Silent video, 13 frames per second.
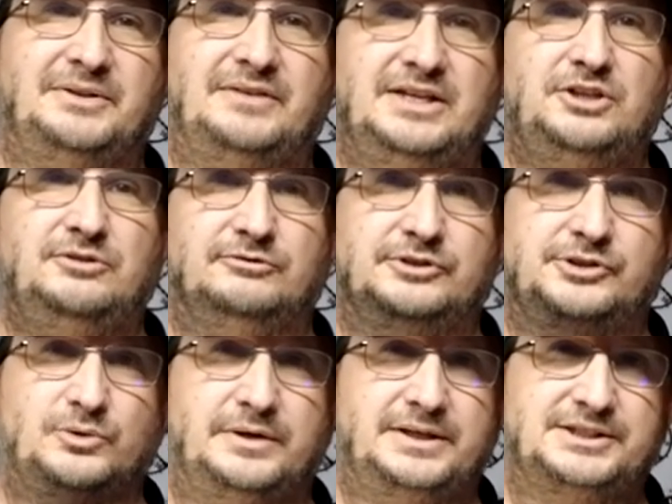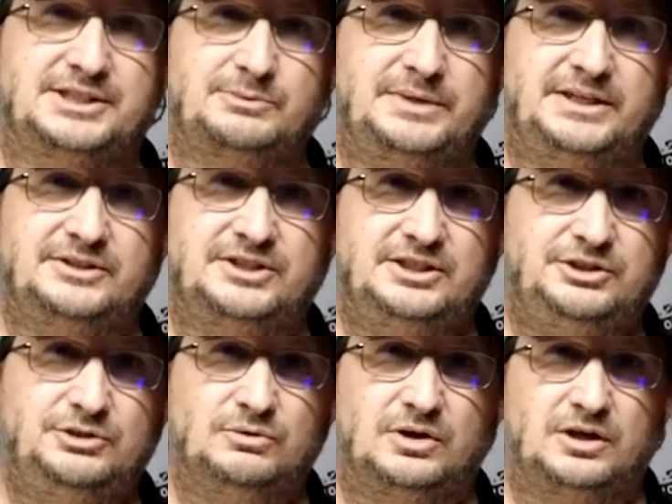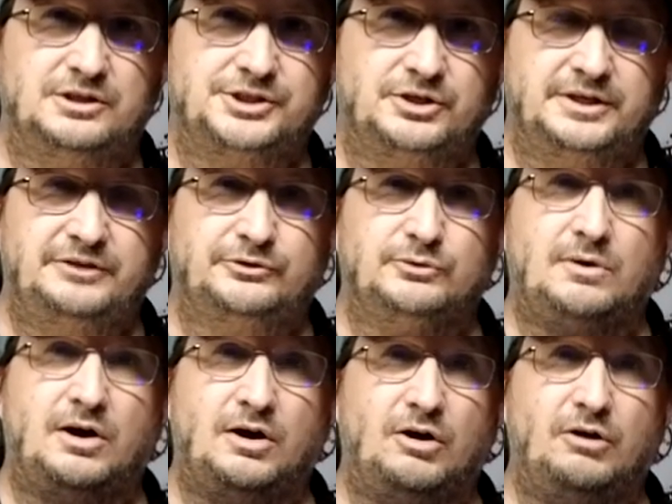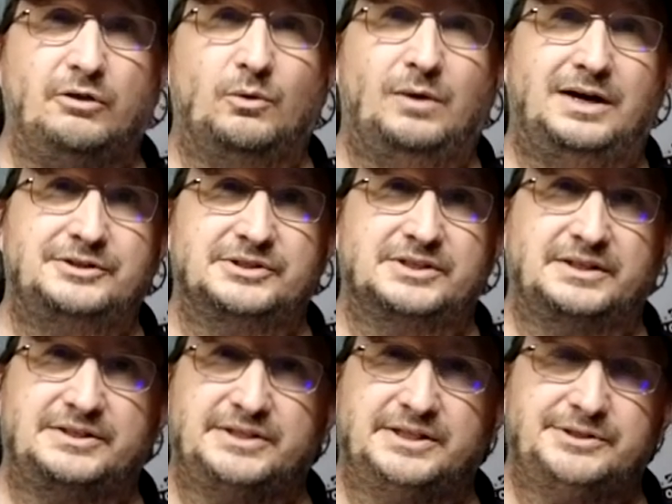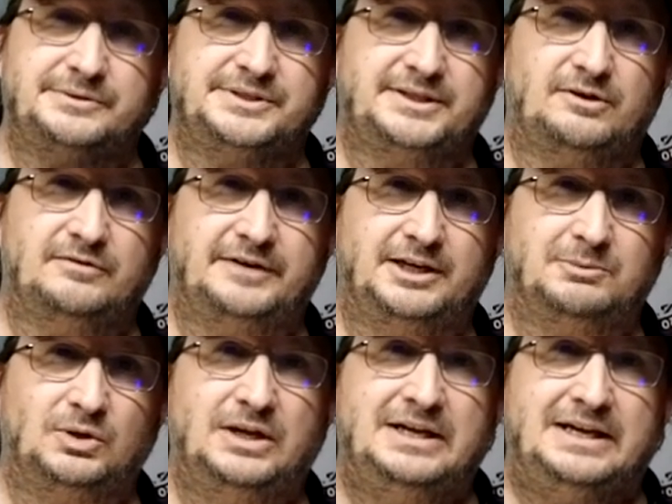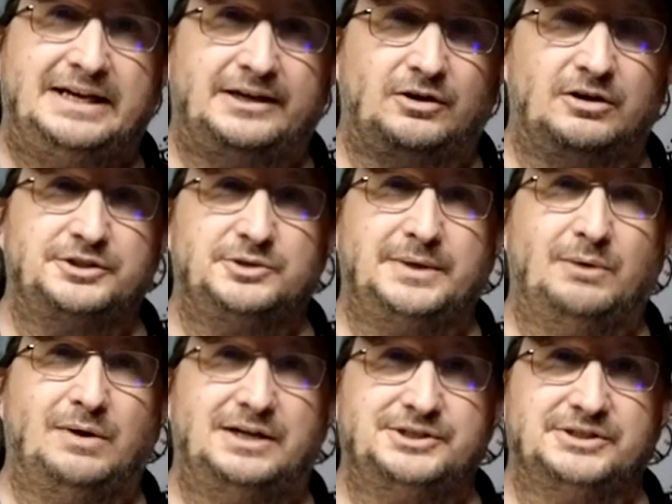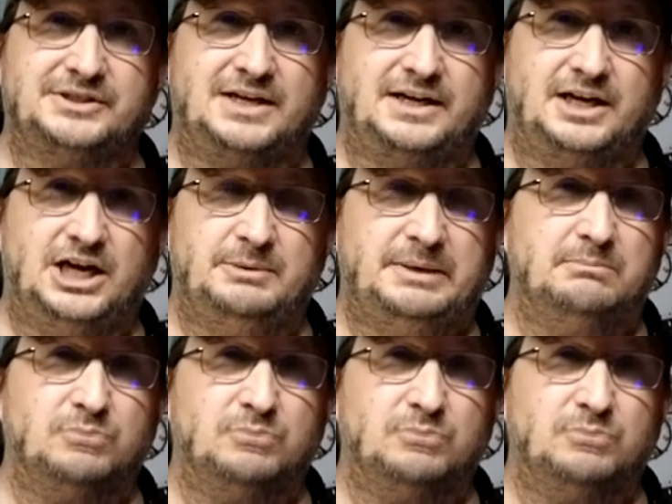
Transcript: and thank you for joining us as we continue on our journey through all the watches and accessories that are available at R2AWatches.com.